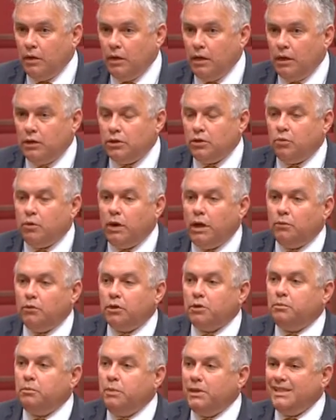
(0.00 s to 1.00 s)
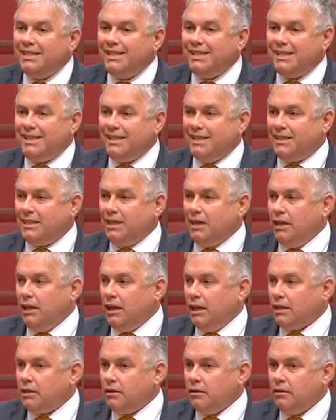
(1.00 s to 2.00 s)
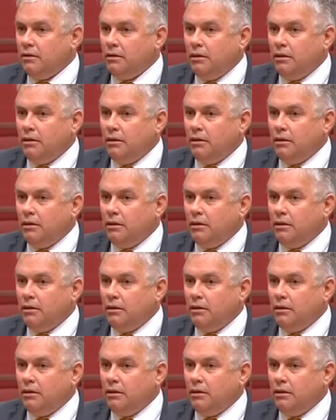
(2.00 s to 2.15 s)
It's the way in which businesses connect.